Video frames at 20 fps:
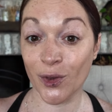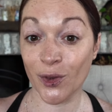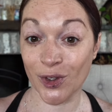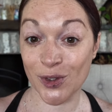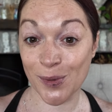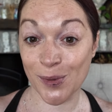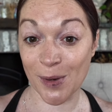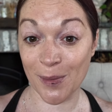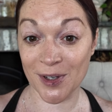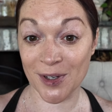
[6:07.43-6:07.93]

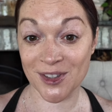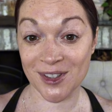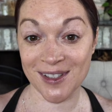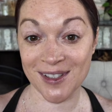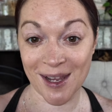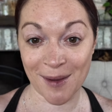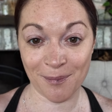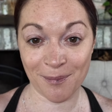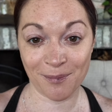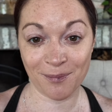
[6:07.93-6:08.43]
Looks pretty much the
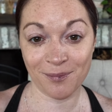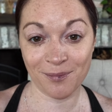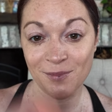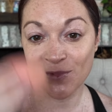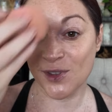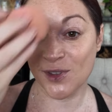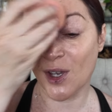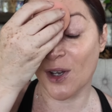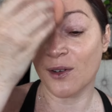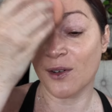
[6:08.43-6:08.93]
same,
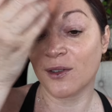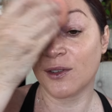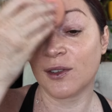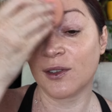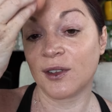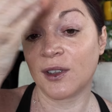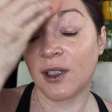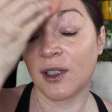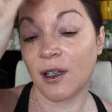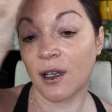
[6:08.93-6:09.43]
so
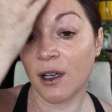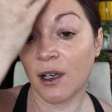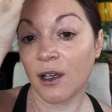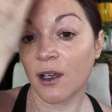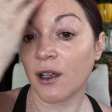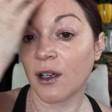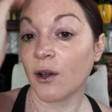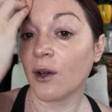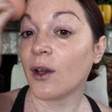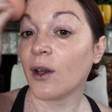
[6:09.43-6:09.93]

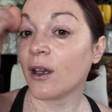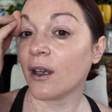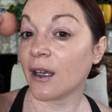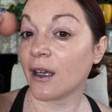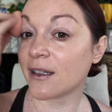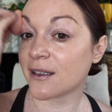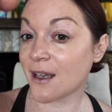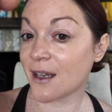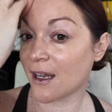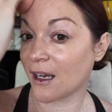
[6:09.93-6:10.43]

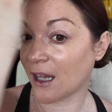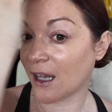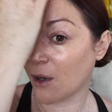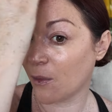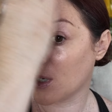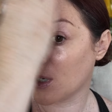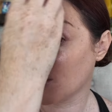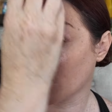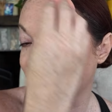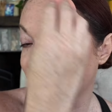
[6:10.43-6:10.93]
it's kind of
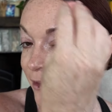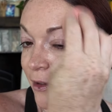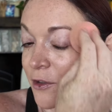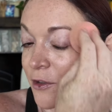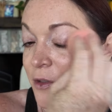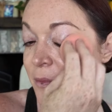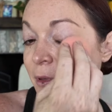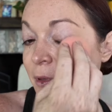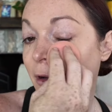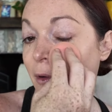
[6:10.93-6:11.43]
like whatever
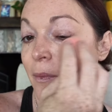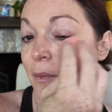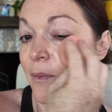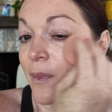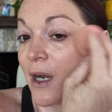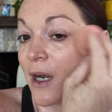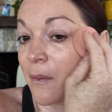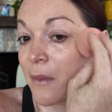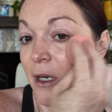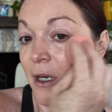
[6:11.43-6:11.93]
floats your boat.
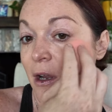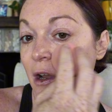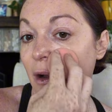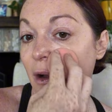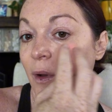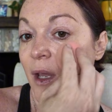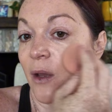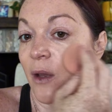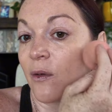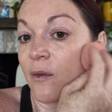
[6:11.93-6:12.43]
But I'm gonna
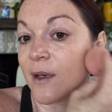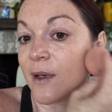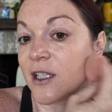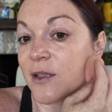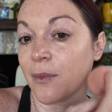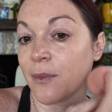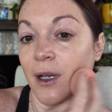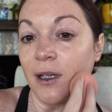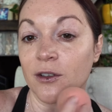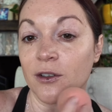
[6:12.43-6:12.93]
go in with my
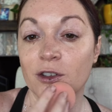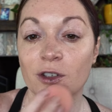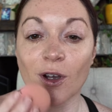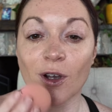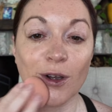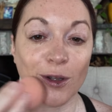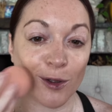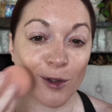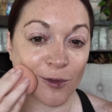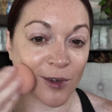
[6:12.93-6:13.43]
sponge
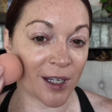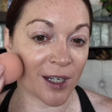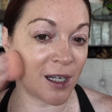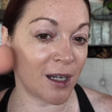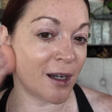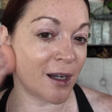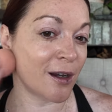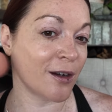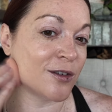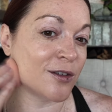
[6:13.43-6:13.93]
all over
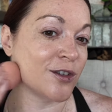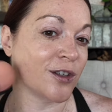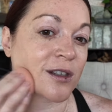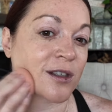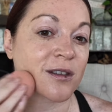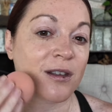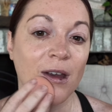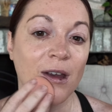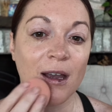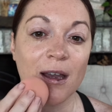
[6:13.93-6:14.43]
here
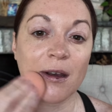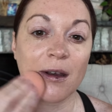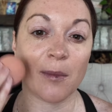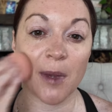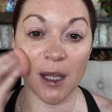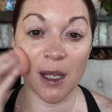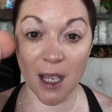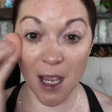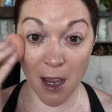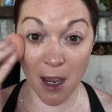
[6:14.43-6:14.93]
just to kind of
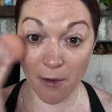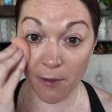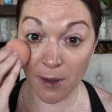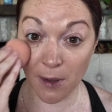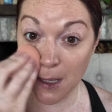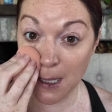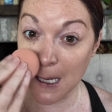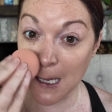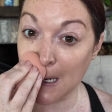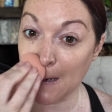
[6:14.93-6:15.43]
make
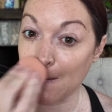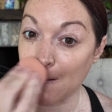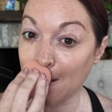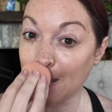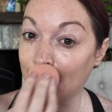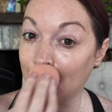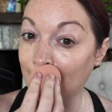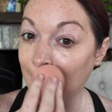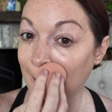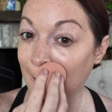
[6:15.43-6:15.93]
everything
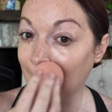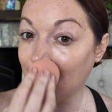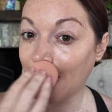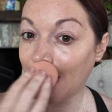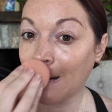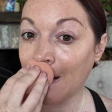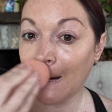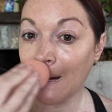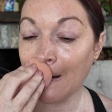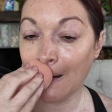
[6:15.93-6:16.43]
even
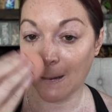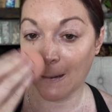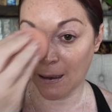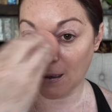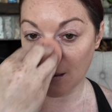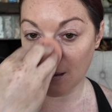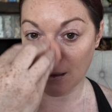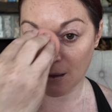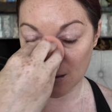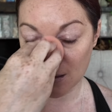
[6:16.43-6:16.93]

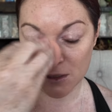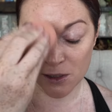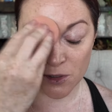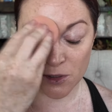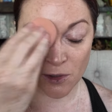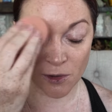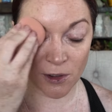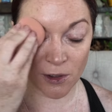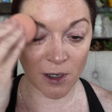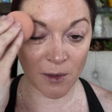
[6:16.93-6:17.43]
and
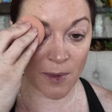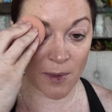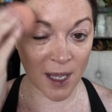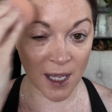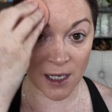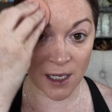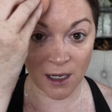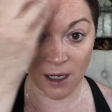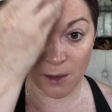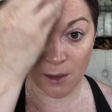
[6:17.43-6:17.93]
soak up
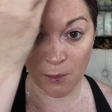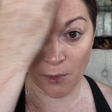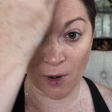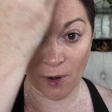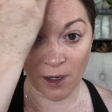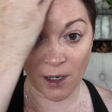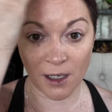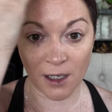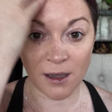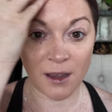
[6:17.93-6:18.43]
any
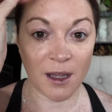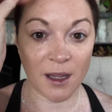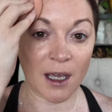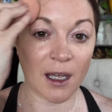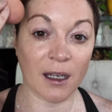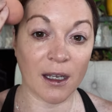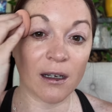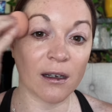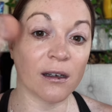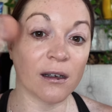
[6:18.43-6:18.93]
product
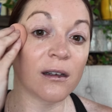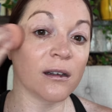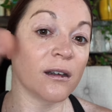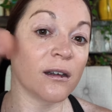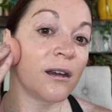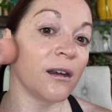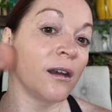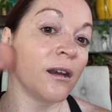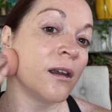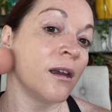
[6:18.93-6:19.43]
that
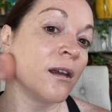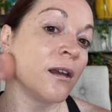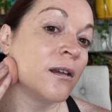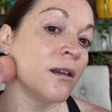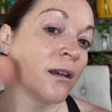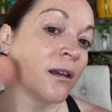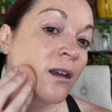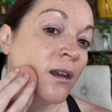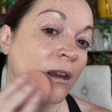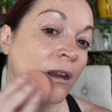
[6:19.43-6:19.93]

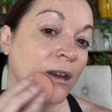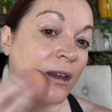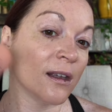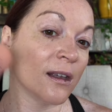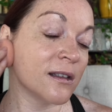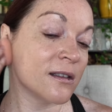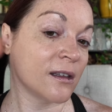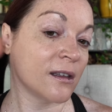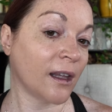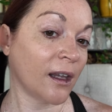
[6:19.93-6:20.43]

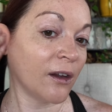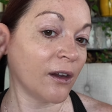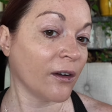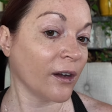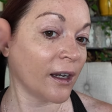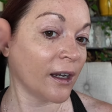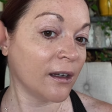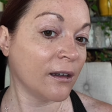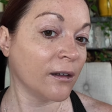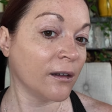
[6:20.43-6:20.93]
is
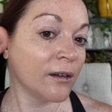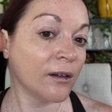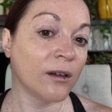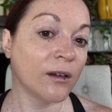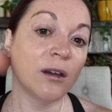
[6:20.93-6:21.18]
lingering.